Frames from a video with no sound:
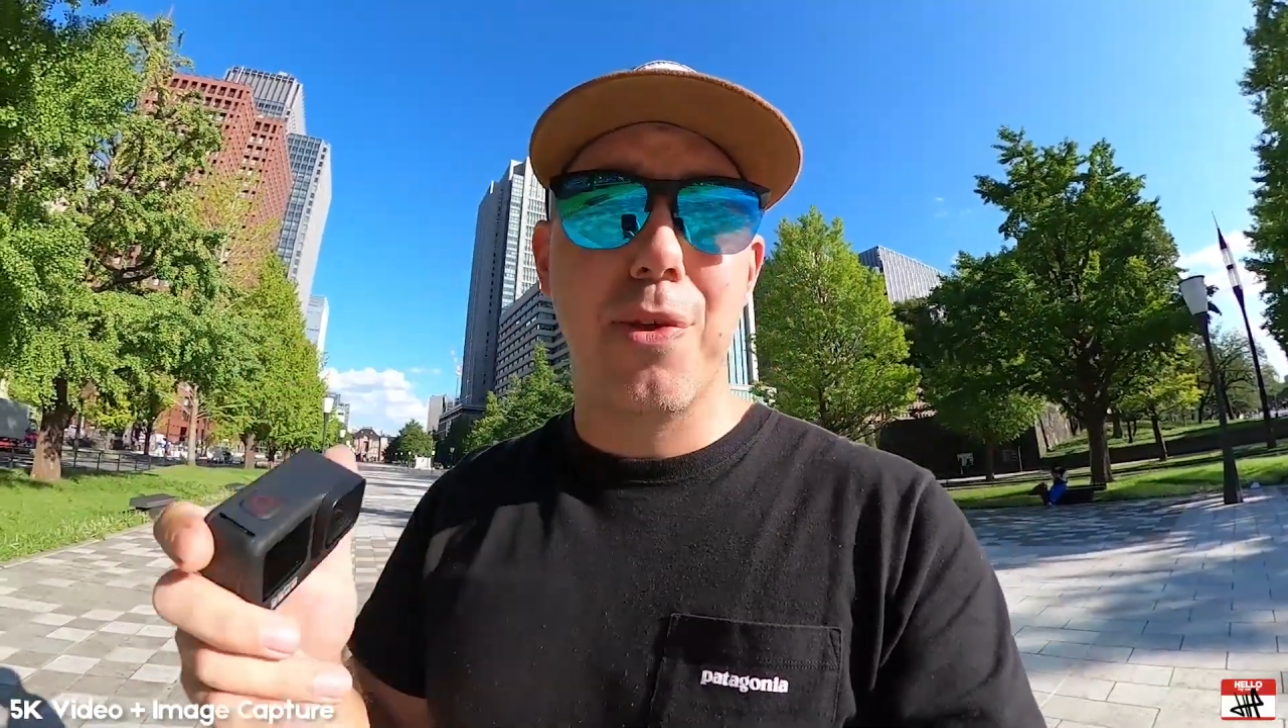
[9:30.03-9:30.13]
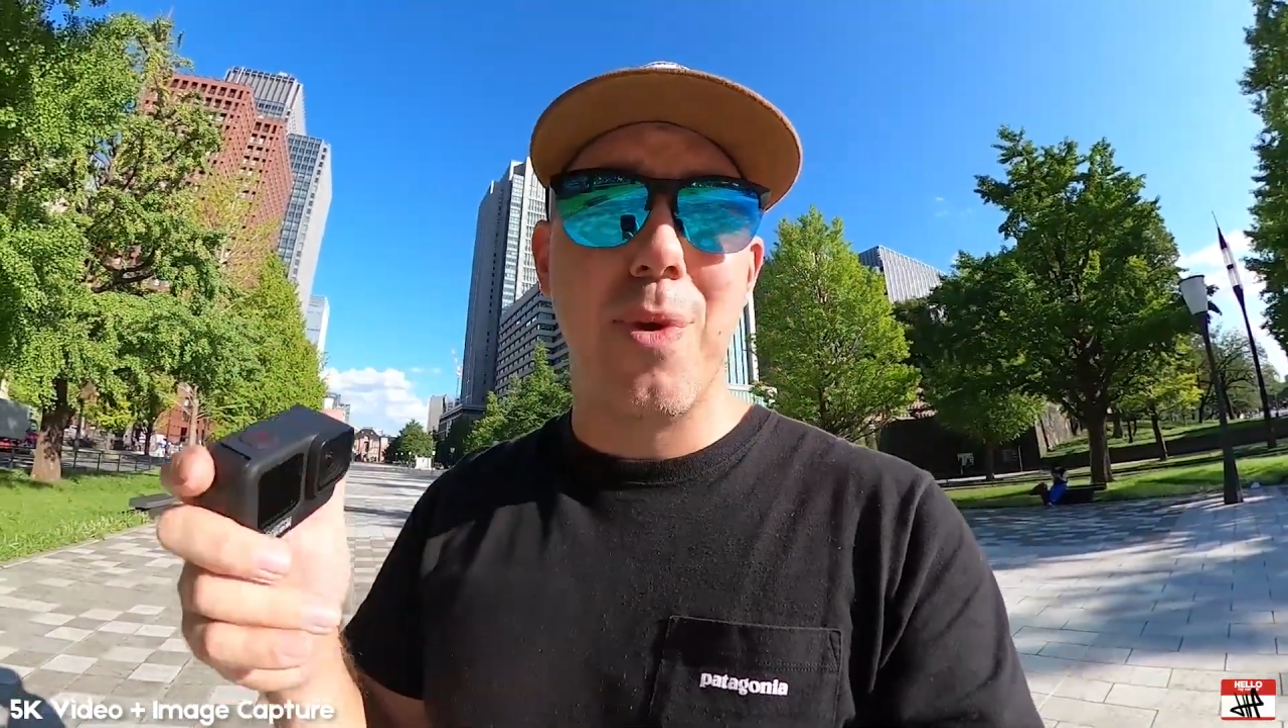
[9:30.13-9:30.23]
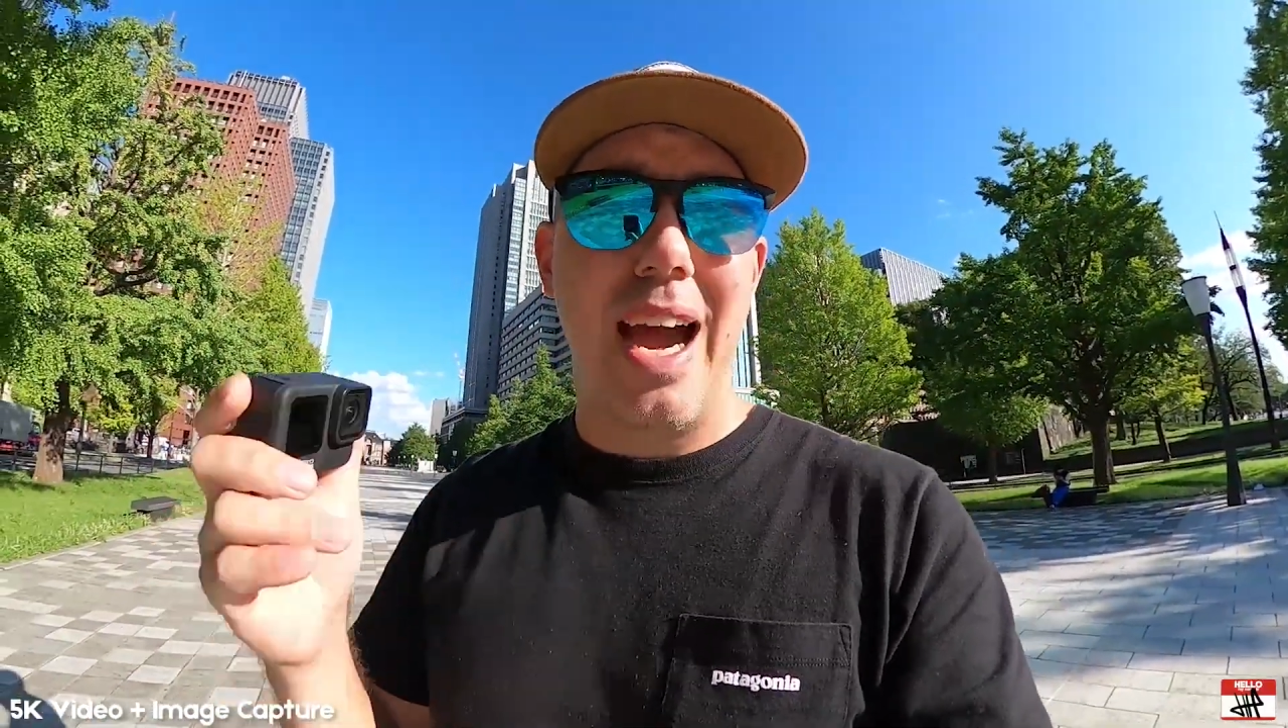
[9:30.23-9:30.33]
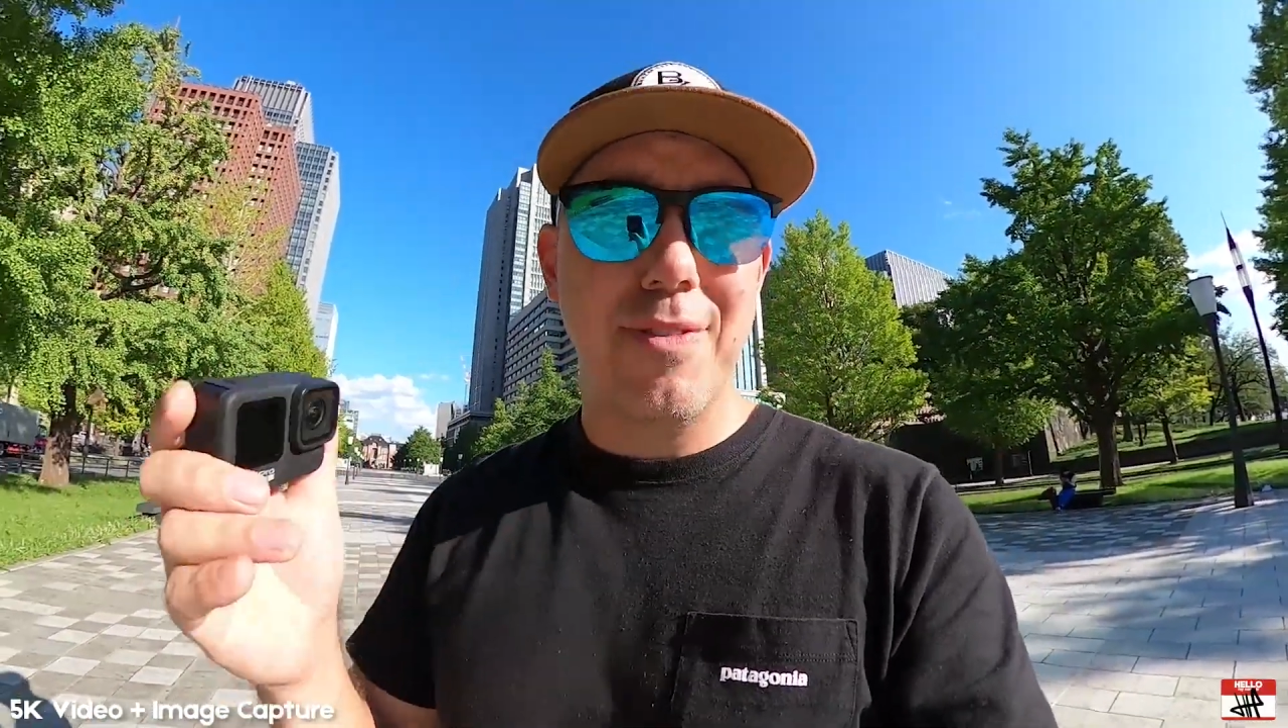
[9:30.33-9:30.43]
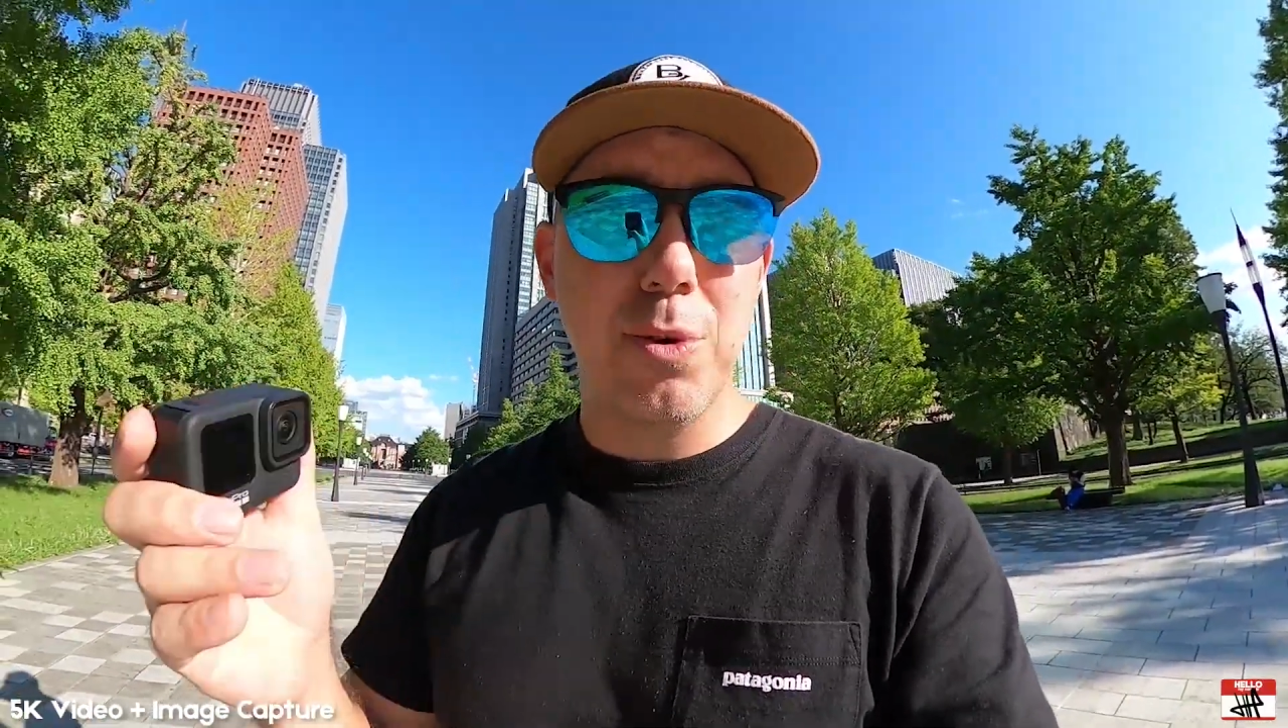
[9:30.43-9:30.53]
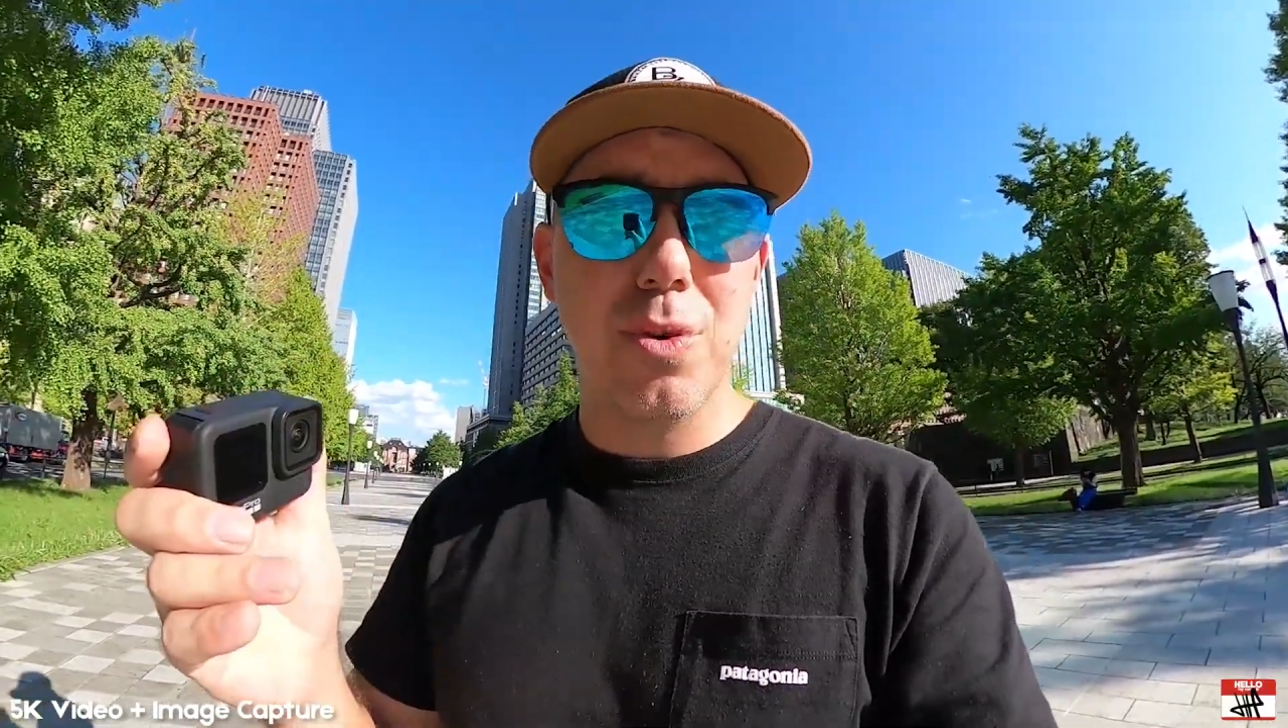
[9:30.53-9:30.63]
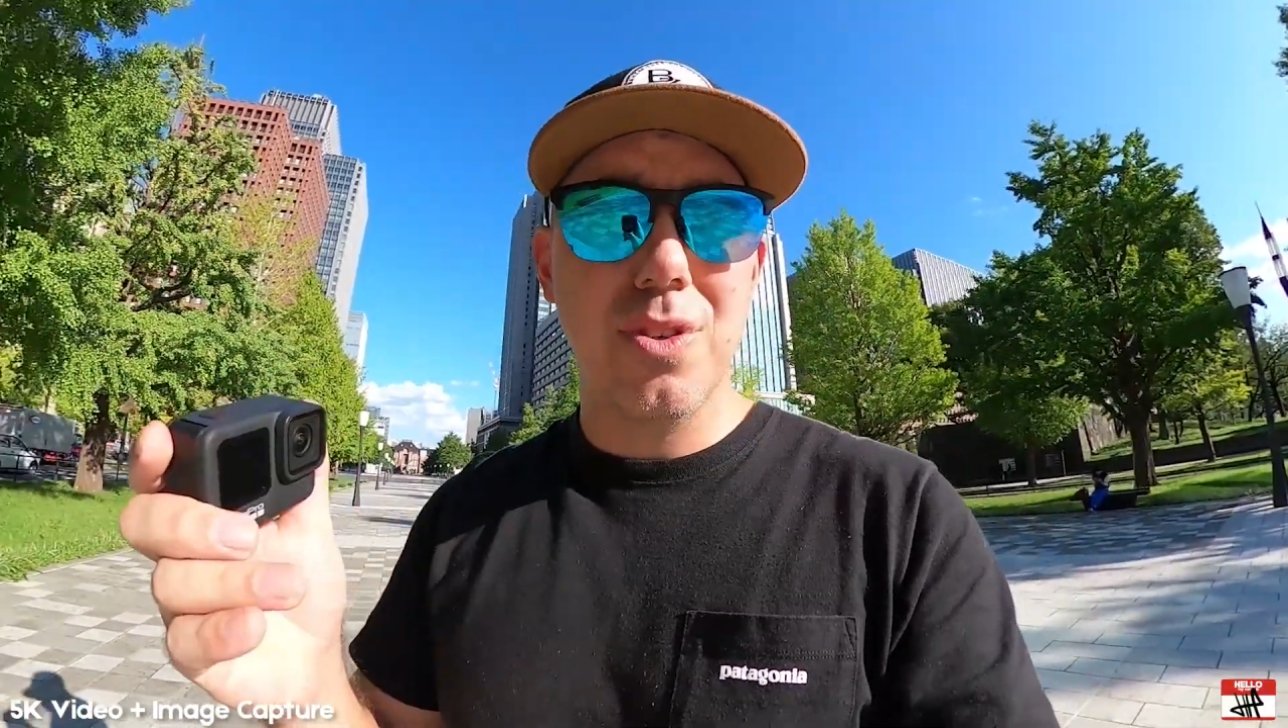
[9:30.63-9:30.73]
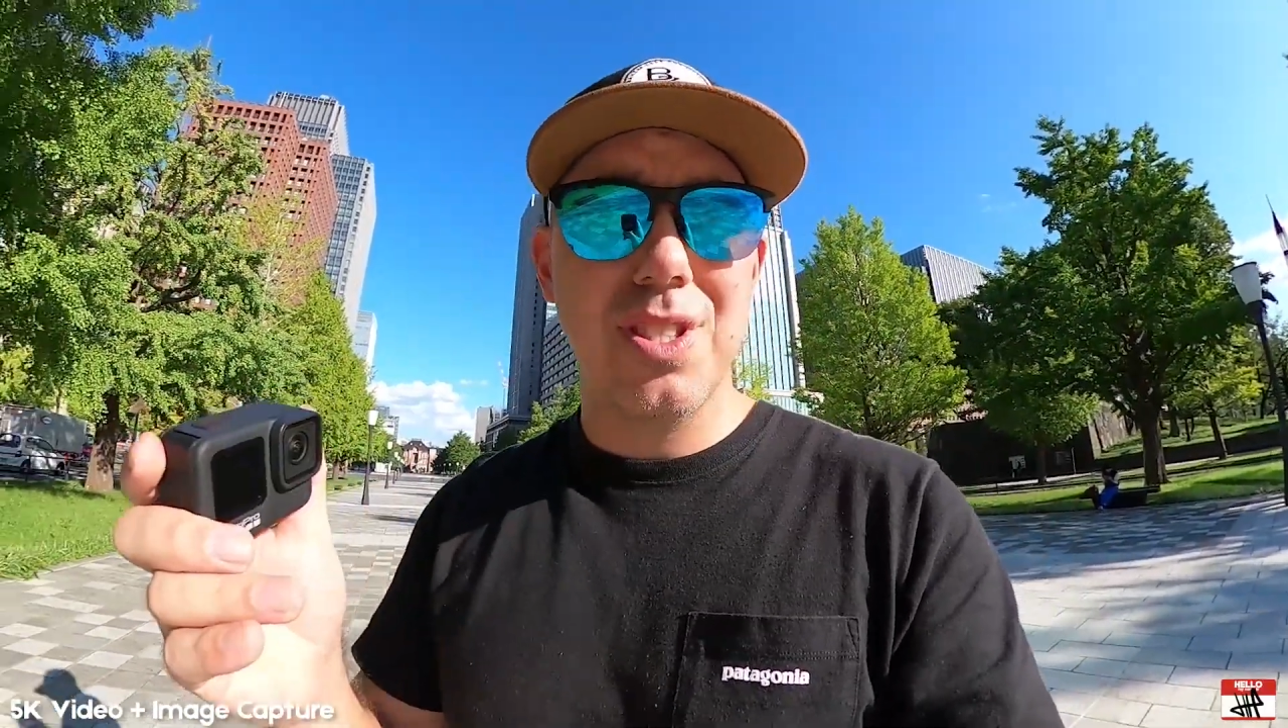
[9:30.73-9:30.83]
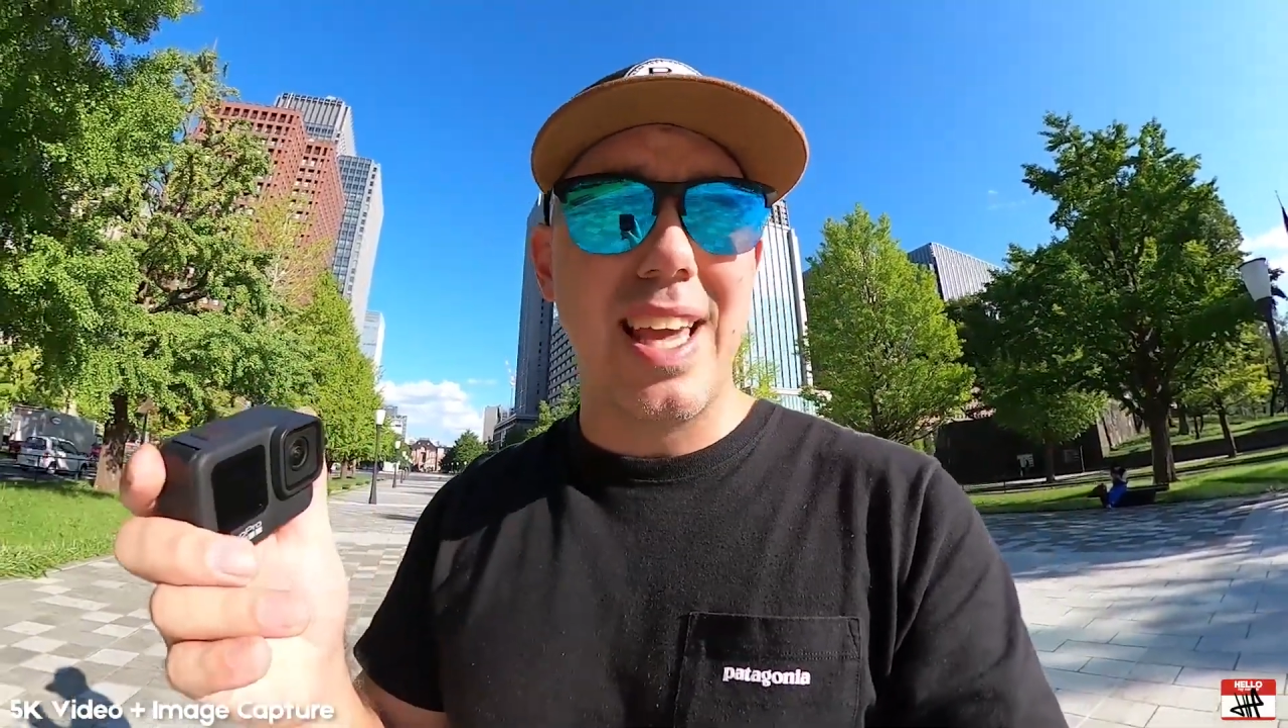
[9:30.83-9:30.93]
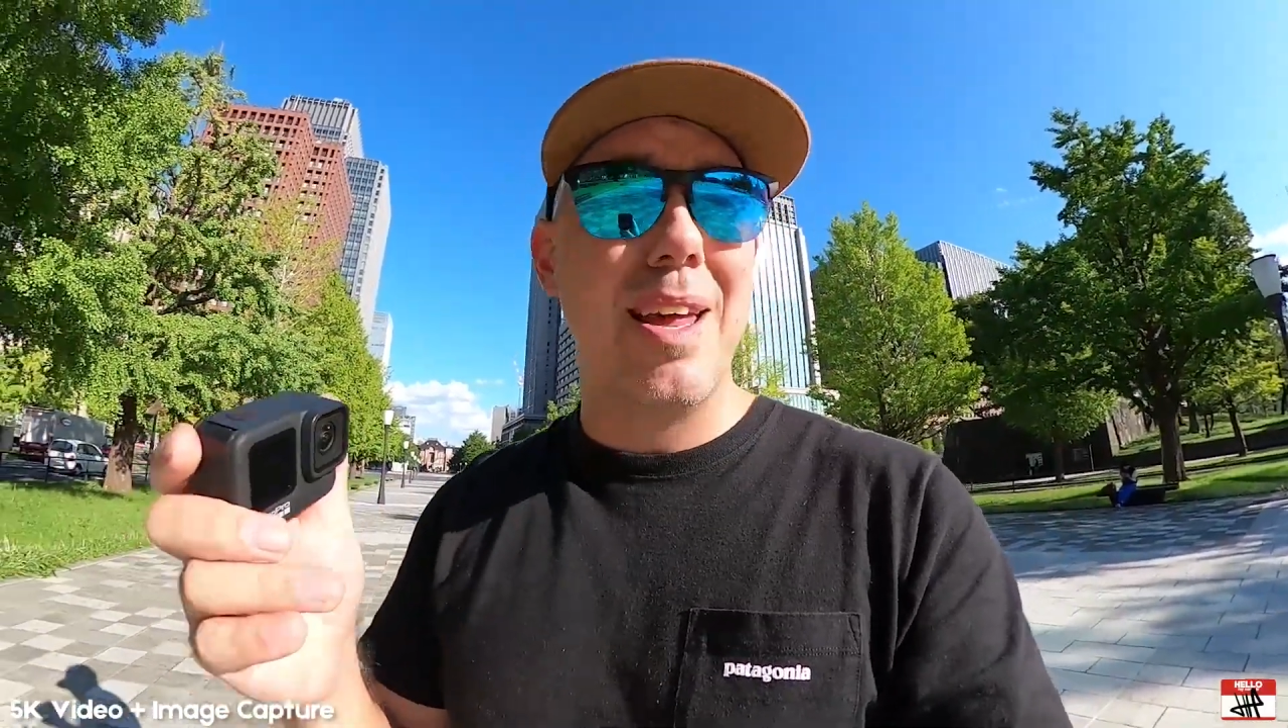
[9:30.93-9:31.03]
through
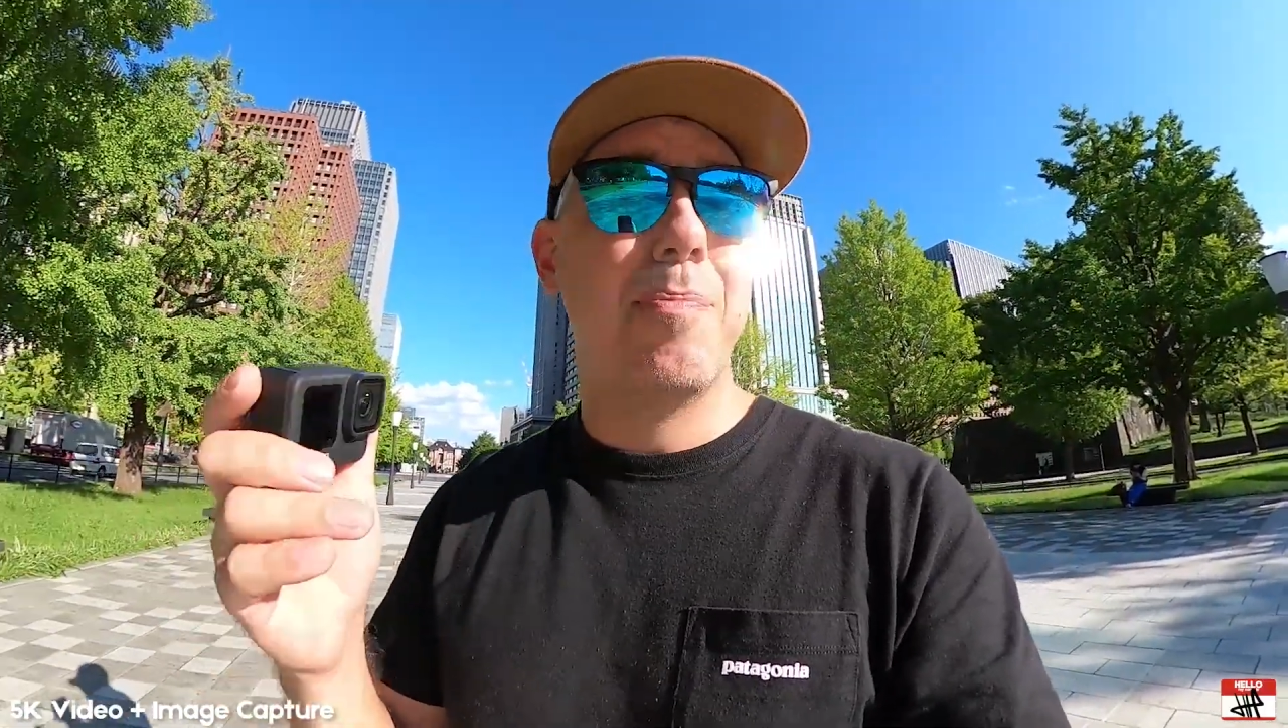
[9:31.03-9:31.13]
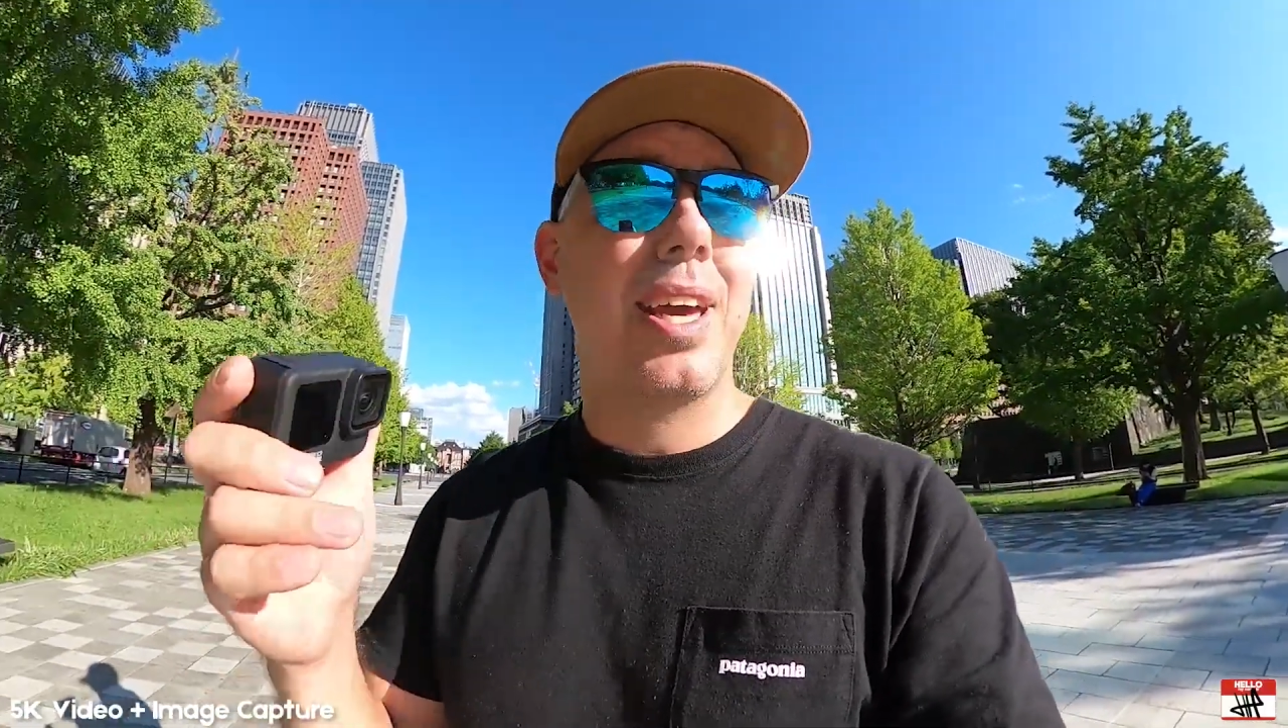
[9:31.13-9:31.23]
afterwards and